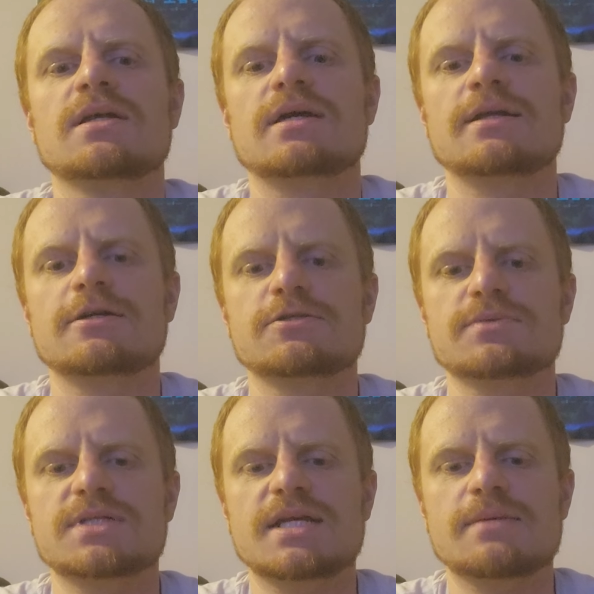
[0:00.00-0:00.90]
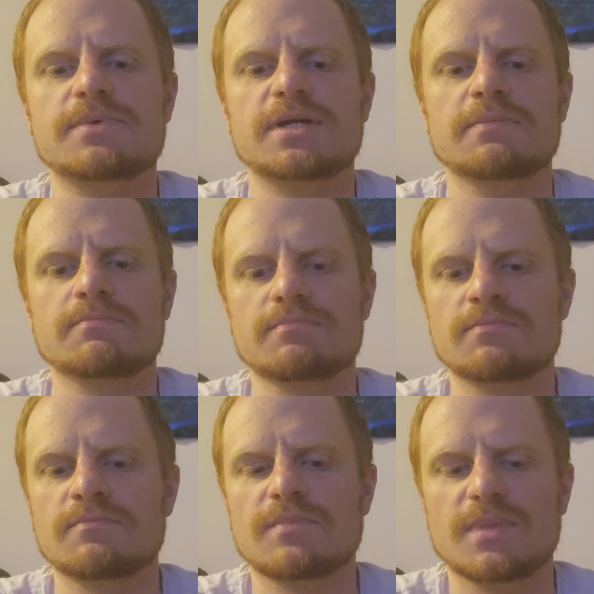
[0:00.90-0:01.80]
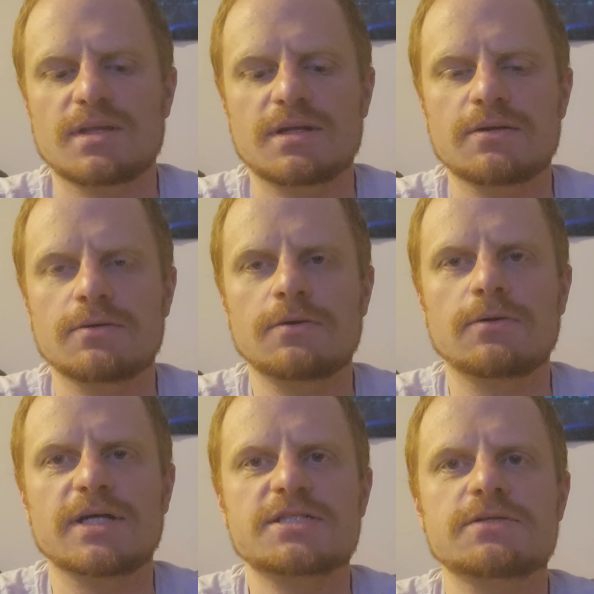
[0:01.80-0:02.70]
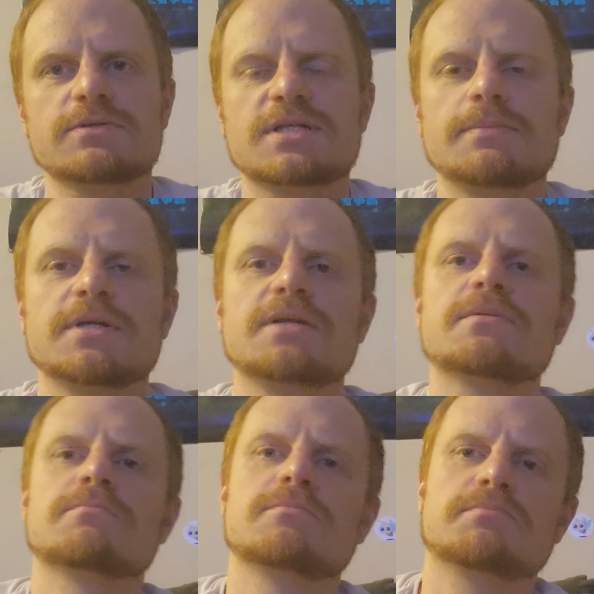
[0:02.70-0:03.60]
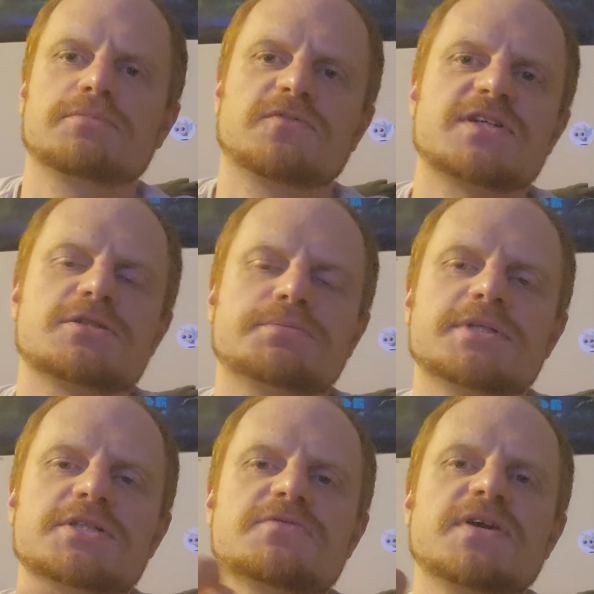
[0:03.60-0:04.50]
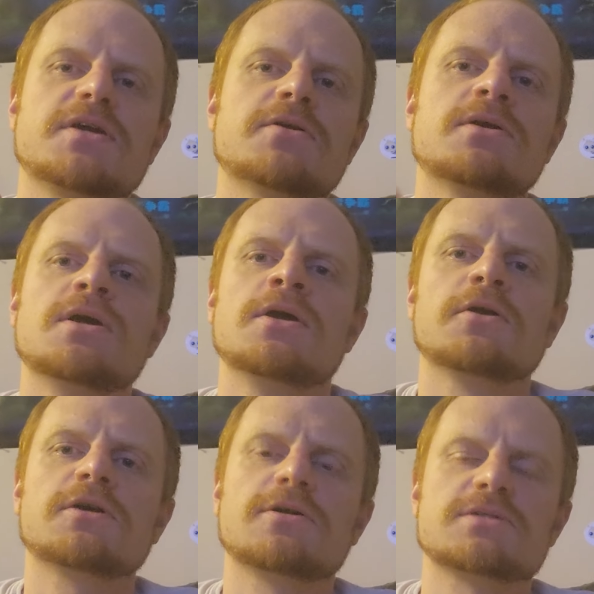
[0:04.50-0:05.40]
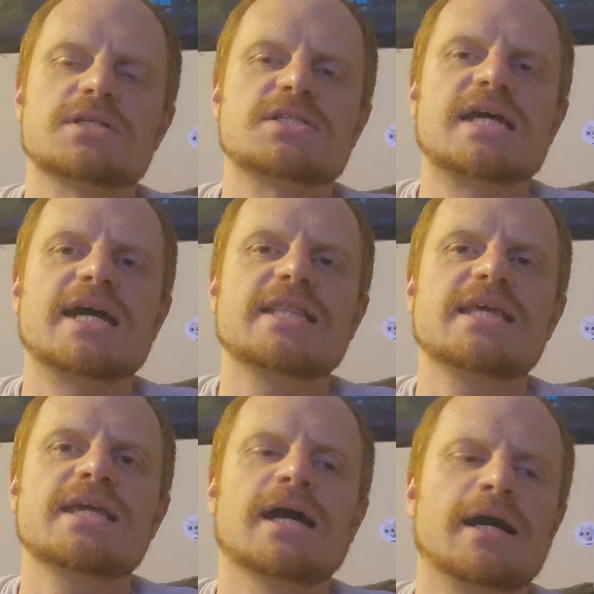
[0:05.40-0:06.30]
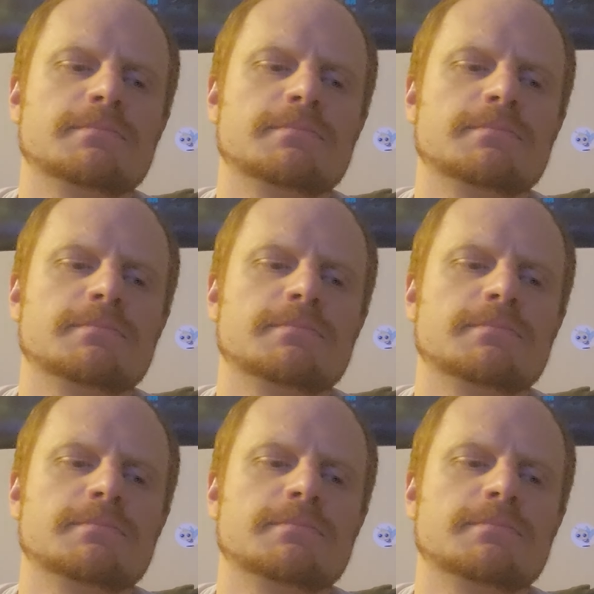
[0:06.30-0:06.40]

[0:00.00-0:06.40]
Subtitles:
They notice what's happening. Like, oh, I see what's happening. Professor pricks his finger, goes inside the